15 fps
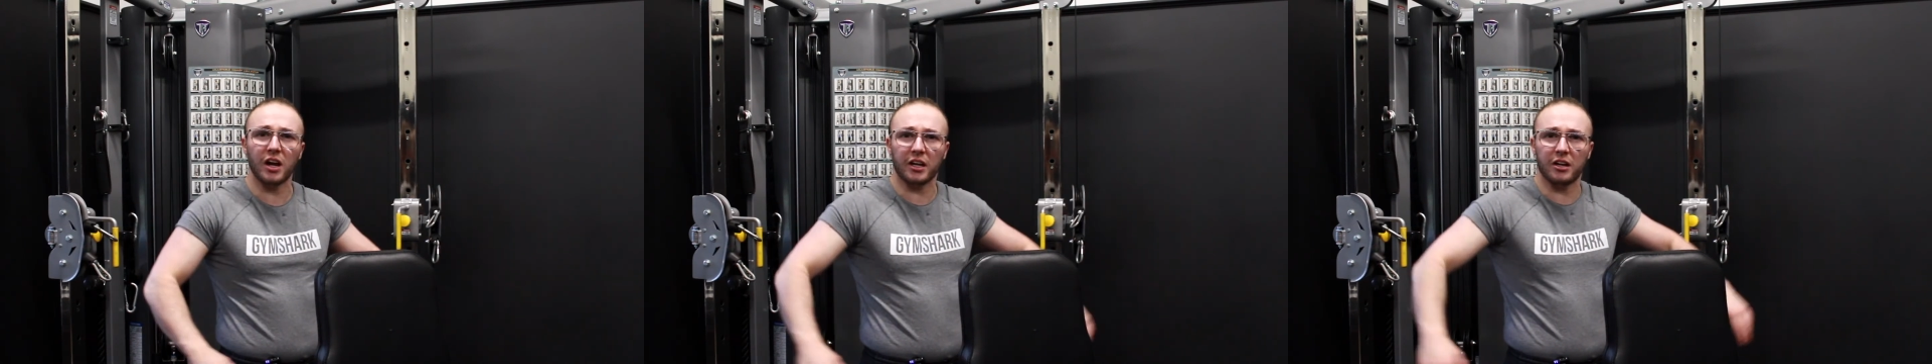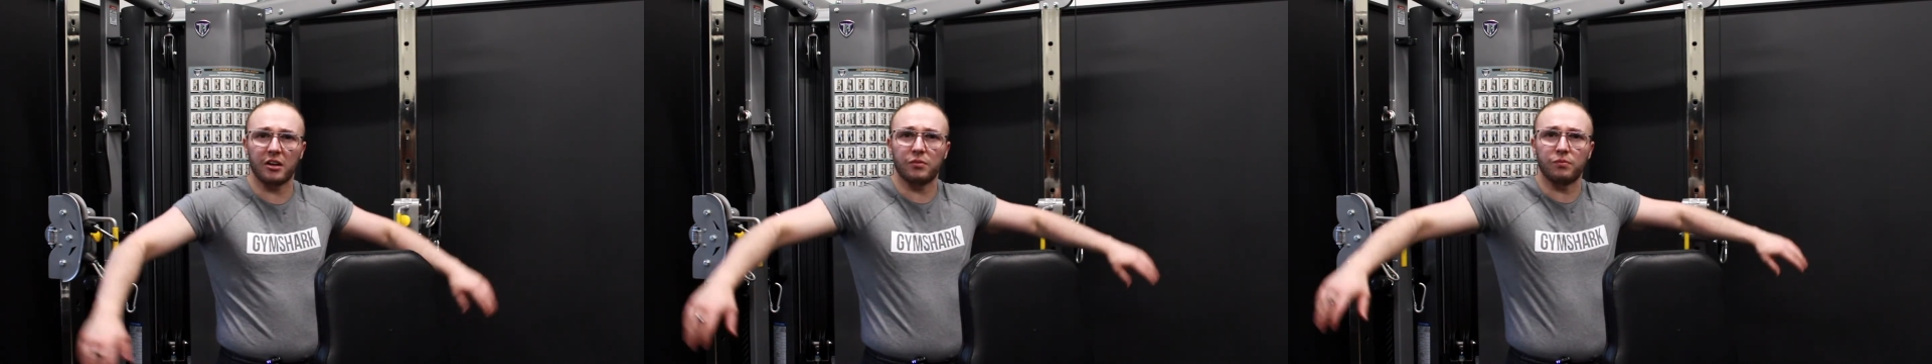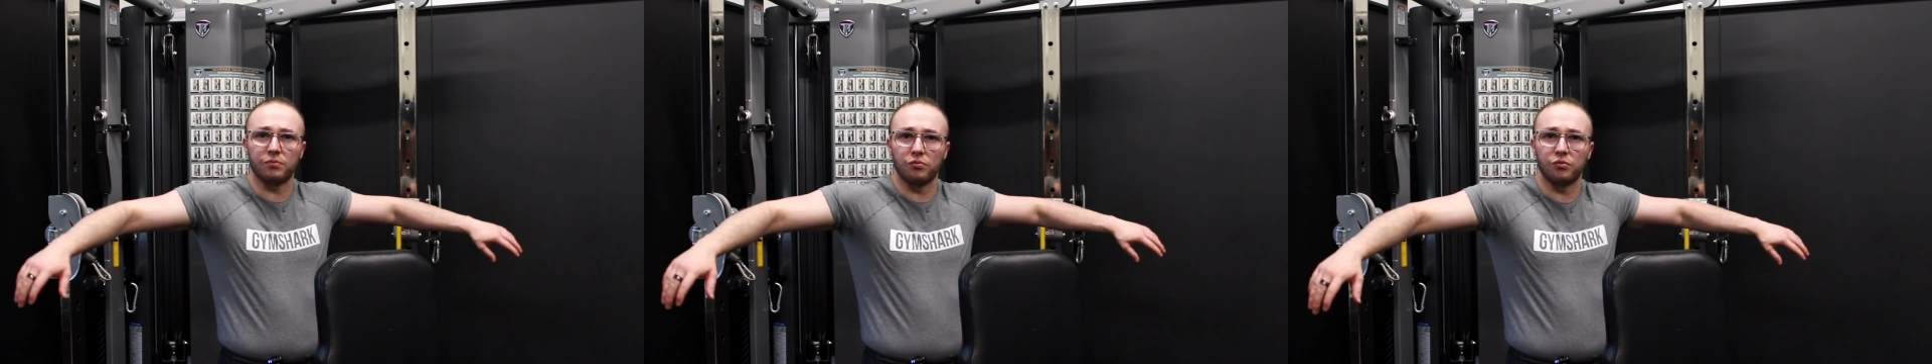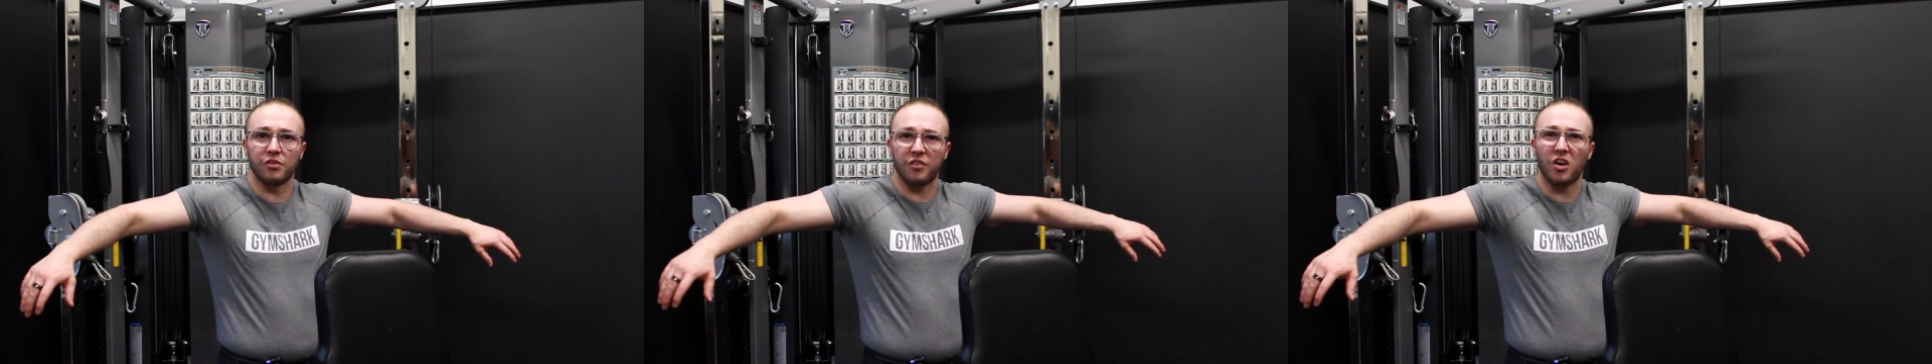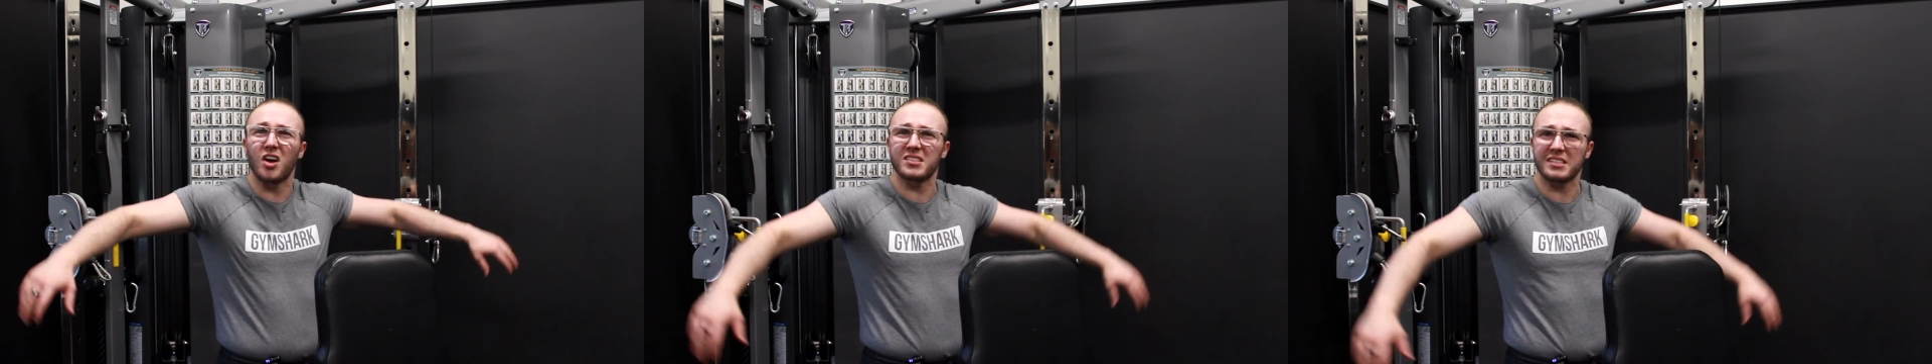like a
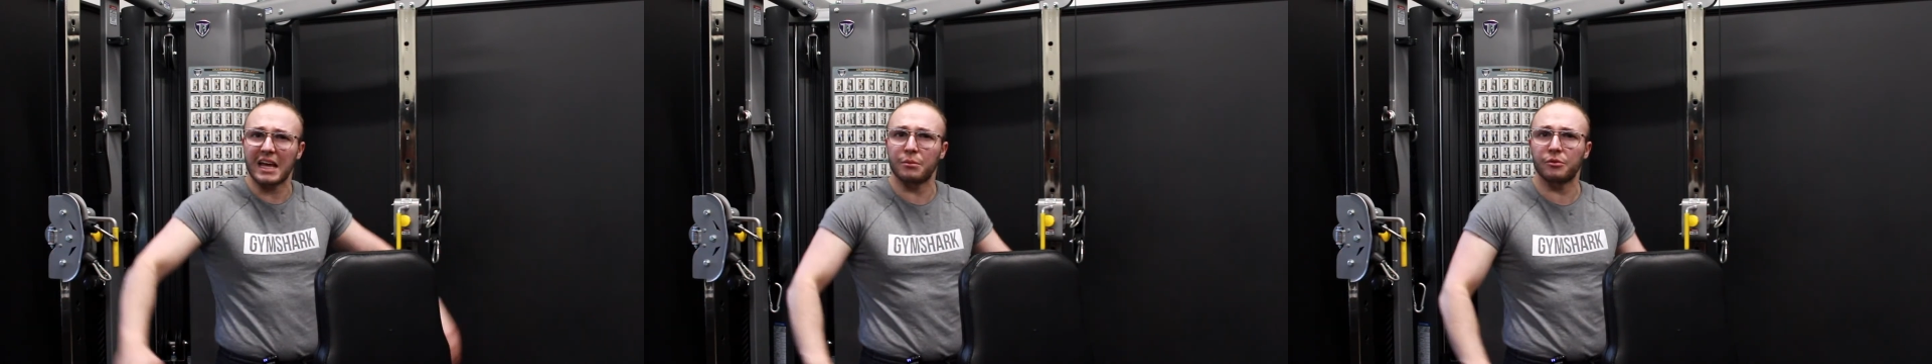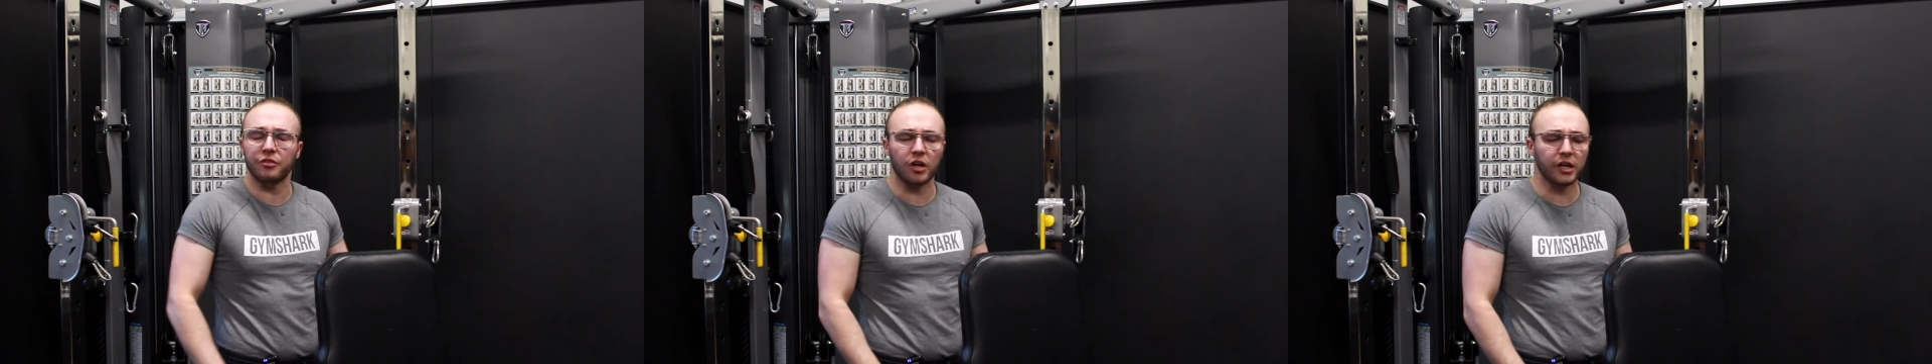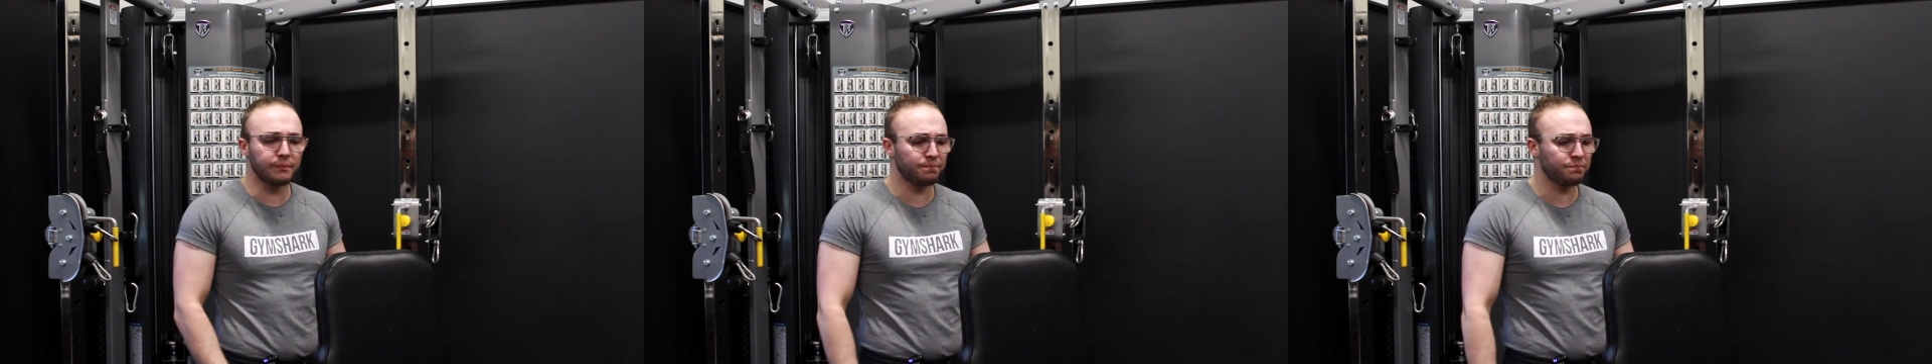reverse cable fly.